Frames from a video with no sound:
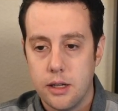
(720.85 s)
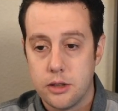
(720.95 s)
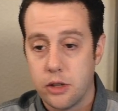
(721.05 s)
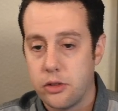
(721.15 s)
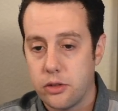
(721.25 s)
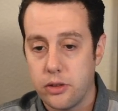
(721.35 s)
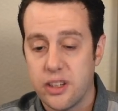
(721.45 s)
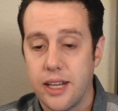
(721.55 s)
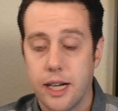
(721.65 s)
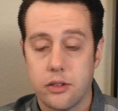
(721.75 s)
which is just the
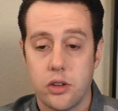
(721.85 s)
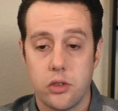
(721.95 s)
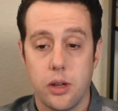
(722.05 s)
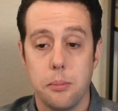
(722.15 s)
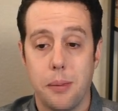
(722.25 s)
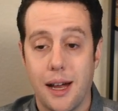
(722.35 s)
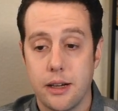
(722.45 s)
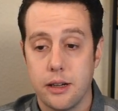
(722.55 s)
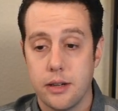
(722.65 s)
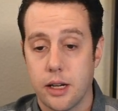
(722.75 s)
tax-exempt
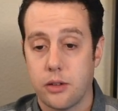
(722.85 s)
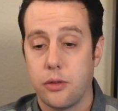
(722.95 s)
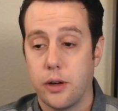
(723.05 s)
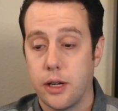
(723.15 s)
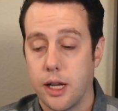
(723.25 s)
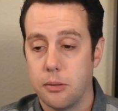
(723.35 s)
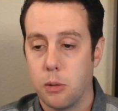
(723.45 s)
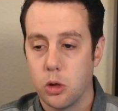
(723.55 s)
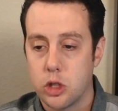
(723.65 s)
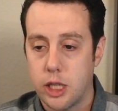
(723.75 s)
bond index fund
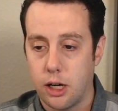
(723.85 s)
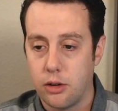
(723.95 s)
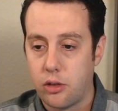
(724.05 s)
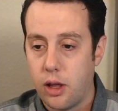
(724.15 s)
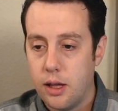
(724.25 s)
Admiral shares.